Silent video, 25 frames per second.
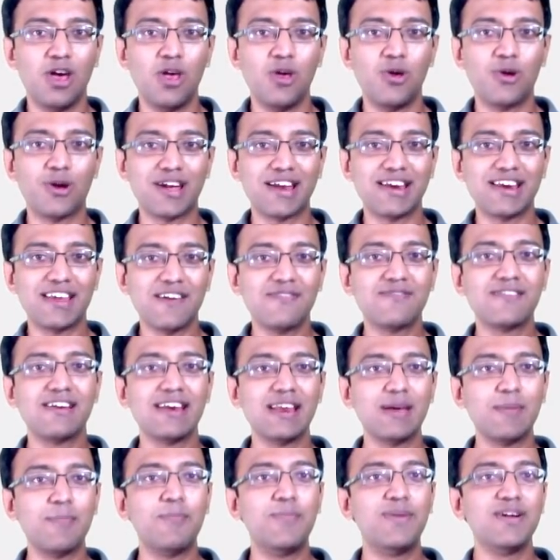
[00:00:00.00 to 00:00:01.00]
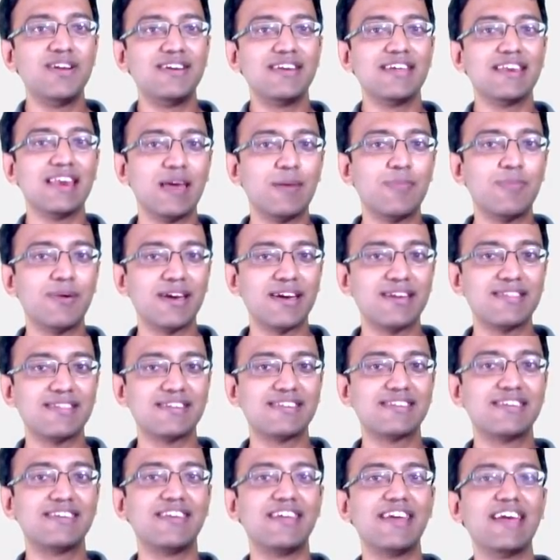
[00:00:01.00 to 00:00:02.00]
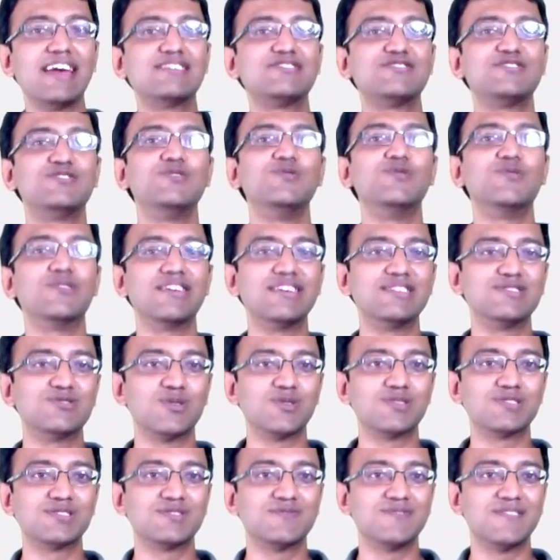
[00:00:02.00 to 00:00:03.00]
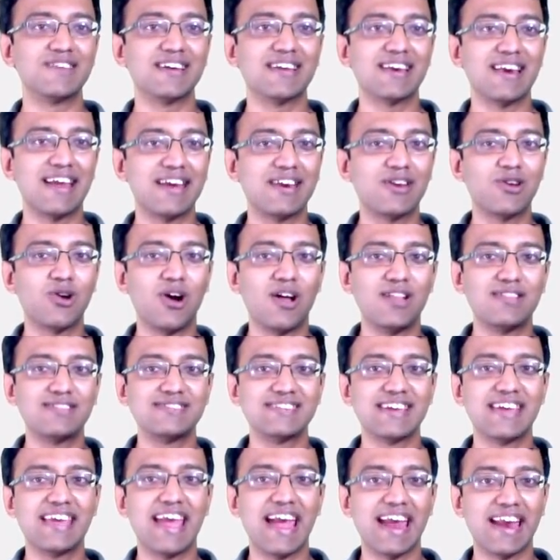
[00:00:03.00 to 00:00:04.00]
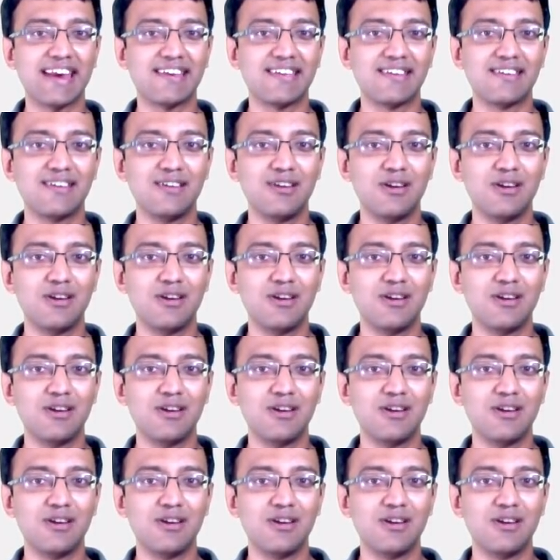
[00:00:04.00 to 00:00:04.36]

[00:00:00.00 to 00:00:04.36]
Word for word: You can definitely build an API that creates new resources when a client calls a GET.